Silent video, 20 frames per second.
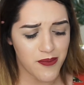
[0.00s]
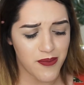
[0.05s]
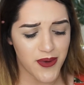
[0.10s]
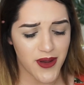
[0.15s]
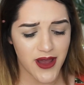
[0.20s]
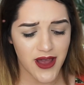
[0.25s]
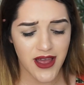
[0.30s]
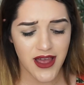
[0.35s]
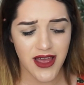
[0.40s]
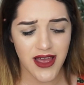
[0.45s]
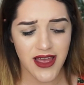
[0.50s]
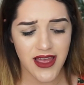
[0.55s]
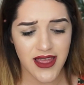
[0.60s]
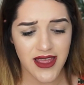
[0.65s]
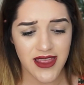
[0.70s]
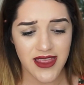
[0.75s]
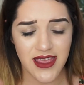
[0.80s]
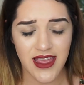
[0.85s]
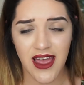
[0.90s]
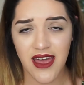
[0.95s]

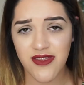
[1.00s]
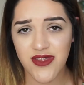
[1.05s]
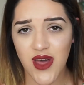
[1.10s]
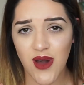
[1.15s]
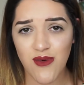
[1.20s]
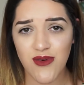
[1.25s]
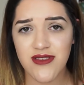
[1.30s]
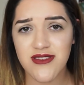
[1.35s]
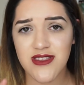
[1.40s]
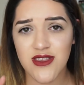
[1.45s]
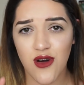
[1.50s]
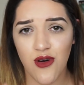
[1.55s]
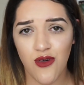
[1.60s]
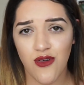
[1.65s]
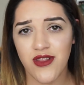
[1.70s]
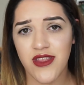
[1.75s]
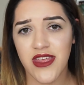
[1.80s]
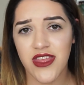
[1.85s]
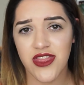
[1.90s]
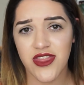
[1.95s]
But yeah, that was the
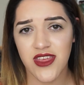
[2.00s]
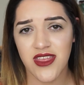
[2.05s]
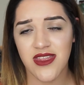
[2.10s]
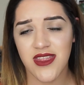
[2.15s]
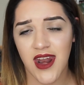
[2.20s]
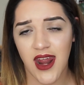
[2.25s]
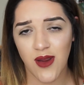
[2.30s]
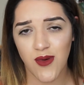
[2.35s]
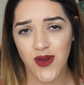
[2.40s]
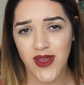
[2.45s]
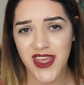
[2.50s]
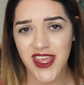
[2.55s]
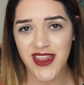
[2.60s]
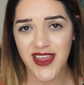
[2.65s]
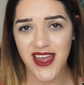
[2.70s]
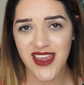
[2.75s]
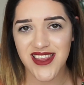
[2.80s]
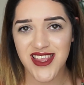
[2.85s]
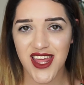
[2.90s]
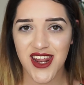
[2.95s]
only thing that I really
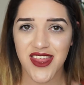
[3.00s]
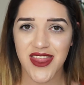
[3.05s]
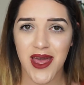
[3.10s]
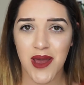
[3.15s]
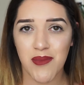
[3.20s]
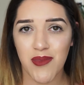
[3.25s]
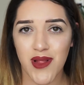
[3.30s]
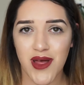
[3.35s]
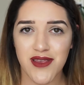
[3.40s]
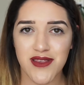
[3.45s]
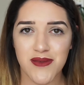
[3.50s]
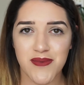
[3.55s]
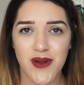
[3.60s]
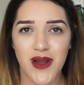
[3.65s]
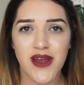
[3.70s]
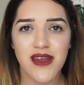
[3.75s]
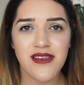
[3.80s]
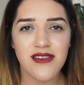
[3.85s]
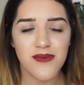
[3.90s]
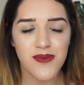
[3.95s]
liked out of that Bless
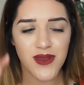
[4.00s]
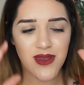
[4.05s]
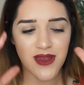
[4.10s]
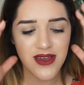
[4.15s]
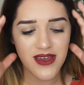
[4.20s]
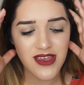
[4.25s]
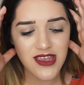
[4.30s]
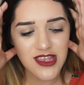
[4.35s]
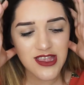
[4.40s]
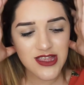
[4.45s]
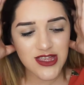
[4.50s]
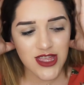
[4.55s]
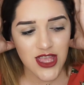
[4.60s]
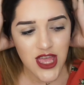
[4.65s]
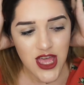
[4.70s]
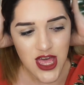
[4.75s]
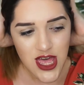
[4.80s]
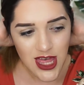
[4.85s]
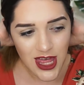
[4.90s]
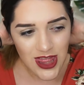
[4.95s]
box because
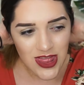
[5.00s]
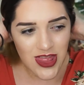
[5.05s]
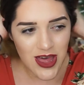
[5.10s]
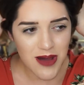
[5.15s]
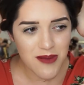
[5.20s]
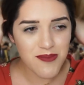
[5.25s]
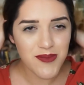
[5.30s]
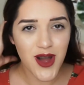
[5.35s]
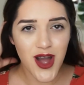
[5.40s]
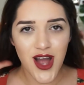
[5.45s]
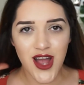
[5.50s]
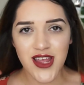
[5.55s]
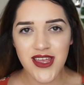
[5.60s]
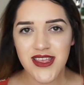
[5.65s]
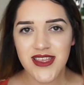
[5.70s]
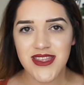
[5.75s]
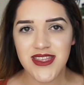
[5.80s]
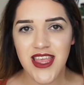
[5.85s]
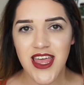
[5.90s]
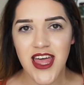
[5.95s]
that
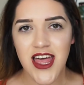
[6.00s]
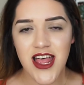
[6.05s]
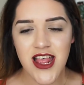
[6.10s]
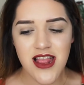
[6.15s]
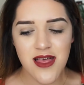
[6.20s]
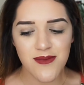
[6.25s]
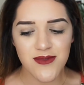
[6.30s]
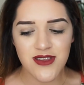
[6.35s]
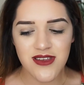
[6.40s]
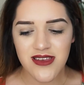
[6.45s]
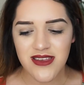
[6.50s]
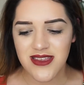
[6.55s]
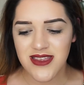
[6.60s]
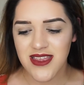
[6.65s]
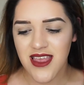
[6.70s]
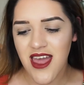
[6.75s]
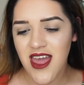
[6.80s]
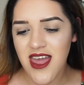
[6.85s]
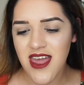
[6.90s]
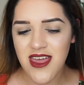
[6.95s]
box, I'm going to
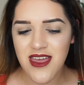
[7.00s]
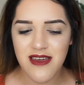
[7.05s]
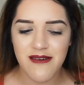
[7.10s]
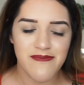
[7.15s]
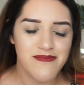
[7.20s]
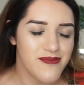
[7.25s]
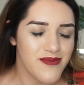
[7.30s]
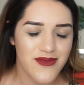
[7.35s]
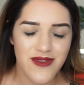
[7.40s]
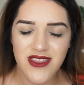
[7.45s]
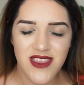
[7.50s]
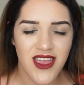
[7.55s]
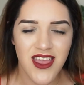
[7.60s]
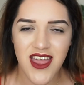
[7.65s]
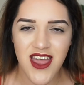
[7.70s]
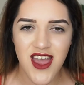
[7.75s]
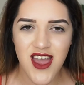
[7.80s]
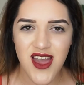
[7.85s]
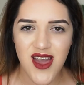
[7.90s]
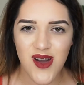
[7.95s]
say,
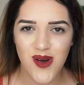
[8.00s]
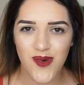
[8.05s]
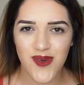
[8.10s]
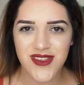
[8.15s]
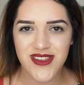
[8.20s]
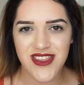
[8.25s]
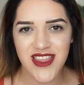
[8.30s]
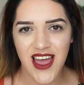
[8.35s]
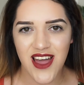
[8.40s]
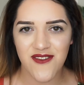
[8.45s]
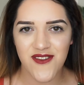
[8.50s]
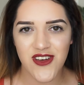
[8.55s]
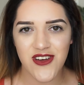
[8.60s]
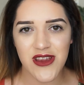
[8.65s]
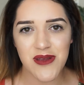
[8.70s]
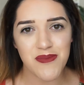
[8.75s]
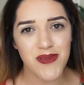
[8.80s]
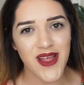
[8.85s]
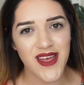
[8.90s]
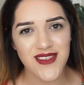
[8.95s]
was not
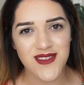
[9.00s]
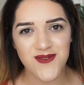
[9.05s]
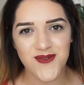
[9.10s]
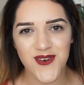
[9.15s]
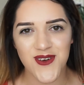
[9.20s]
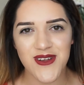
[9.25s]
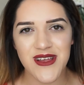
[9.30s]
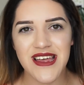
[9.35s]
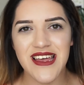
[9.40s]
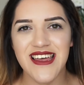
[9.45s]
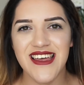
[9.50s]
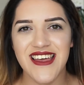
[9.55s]
very blissful.